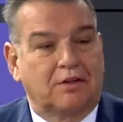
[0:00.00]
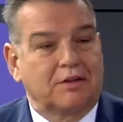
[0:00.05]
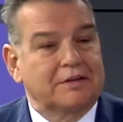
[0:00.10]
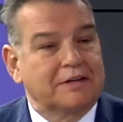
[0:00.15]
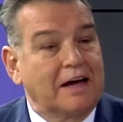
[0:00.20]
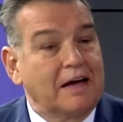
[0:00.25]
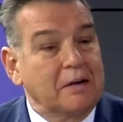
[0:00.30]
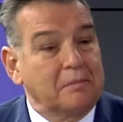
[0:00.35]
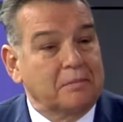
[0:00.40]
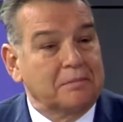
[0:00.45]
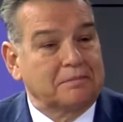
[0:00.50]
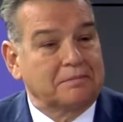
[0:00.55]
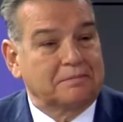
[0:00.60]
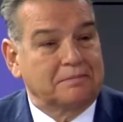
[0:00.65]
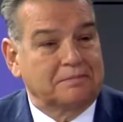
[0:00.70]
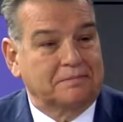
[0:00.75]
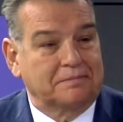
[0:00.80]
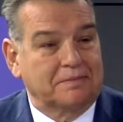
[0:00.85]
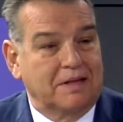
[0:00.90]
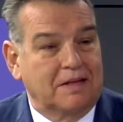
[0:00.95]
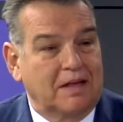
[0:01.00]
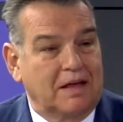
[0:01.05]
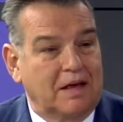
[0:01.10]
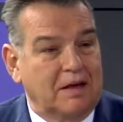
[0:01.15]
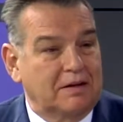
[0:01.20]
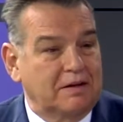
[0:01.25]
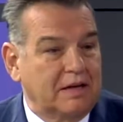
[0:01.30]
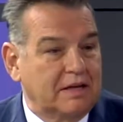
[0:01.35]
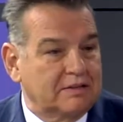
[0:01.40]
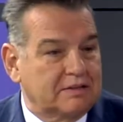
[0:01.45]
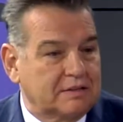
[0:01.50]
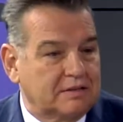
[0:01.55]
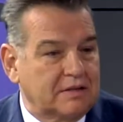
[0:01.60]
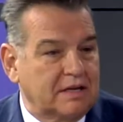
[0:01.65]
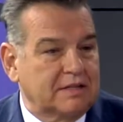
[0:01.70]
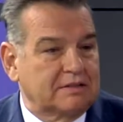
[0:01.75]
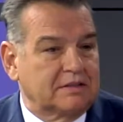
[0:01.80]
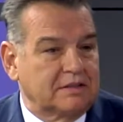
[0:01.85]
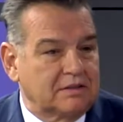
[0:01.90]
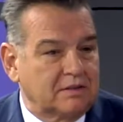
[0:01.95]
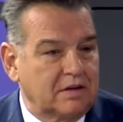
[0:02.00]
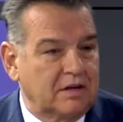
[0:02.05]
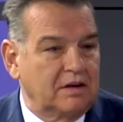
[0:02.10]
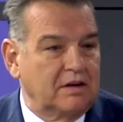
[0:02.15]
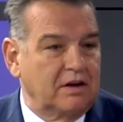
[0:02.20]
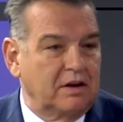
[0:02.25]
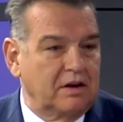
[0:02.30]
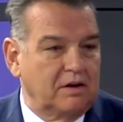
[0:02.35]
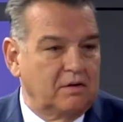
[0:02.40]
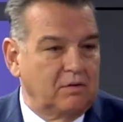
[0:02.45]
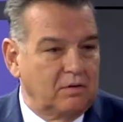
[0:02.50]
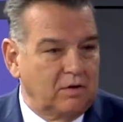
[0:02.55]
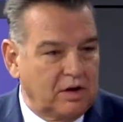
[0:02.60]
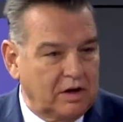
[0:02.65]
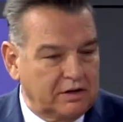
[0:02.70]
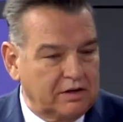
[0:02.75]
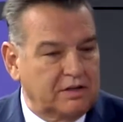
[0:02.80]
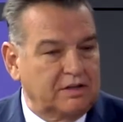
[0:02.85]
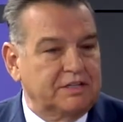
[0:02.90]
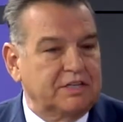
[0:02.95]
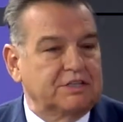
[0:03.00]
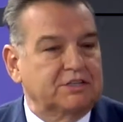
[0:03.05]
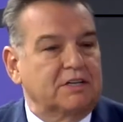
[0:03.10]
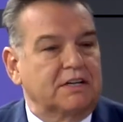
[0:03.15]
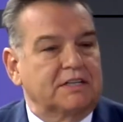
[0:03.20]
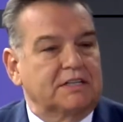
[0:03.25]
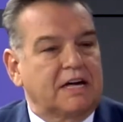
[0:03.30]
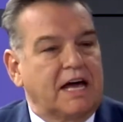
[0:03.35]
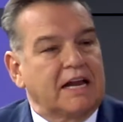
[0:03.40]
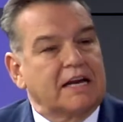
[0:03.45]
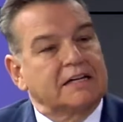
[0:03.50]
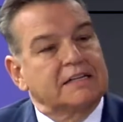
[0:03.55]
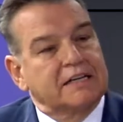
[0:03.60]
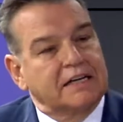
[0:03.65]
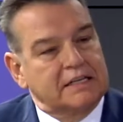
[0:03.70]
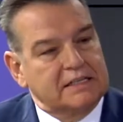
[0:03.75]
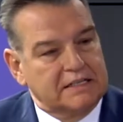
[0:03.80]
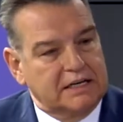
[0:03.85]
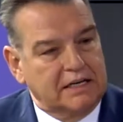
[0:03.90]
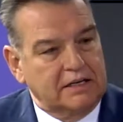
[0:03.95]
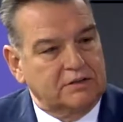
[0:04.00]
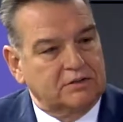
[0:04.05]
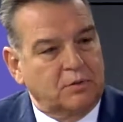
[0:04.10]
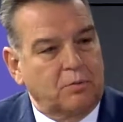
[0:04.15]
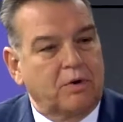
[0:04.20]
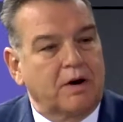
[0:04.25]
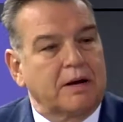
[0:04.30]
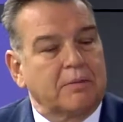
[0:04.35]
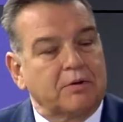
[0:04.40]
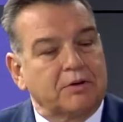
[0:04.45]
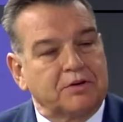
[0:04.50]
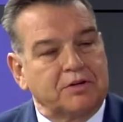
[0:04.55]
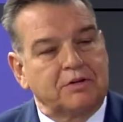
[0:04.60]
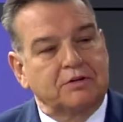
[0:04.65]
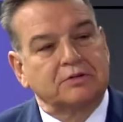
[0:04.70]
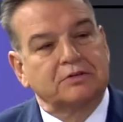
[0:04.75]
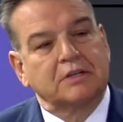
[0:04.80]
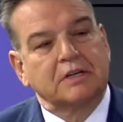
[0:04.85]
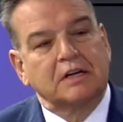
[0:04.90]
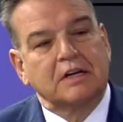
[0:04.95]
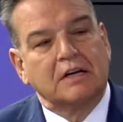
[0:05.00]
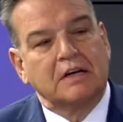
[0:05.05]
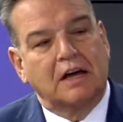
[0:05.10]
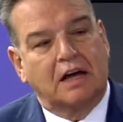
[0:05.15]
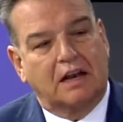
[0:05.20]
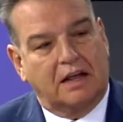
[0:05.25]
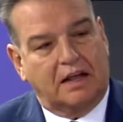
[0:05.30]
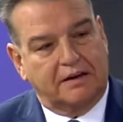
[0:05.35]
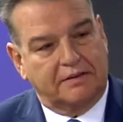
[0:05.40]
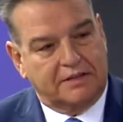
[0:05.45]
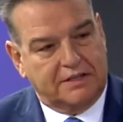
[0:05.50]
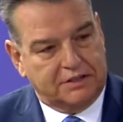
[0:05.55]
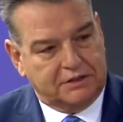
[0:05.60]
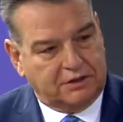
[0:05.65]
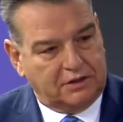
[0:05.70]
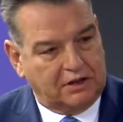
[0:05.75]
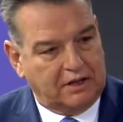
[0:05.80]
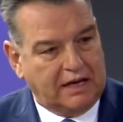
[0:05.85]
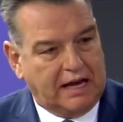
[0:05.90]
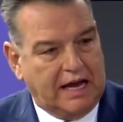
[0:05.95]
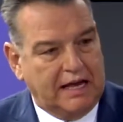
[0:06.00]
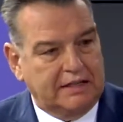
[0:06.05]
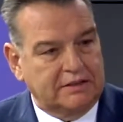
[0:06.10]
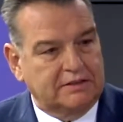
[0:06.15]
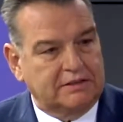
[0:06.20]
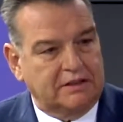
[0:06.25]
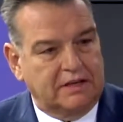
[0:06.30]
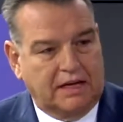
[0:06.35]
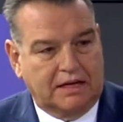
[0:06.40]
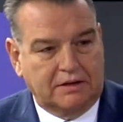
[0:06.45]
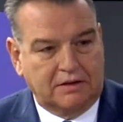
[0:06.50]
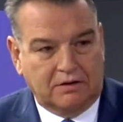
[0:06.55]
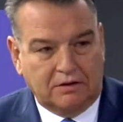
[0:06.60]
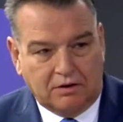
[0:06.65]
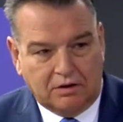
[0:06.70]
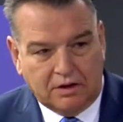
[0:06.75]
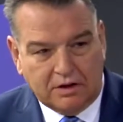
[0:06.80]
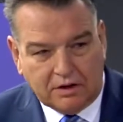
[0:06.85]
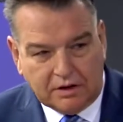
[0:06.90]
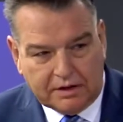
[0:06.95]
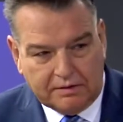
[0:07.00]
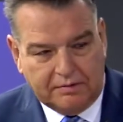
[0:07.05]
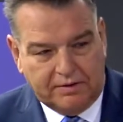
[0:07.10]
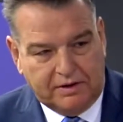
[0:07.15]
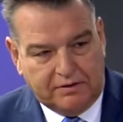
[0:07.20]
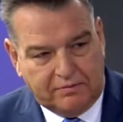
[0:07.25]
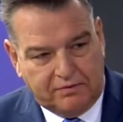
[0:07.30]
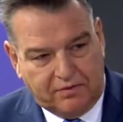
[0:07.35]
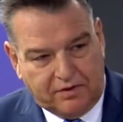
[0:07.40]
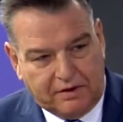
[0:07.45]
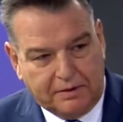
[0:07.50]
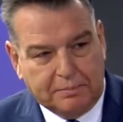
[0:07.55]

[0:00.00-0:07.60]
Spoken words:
the time. It's a digitally guided technique, so we're able to use a lot of digital guides and literally be very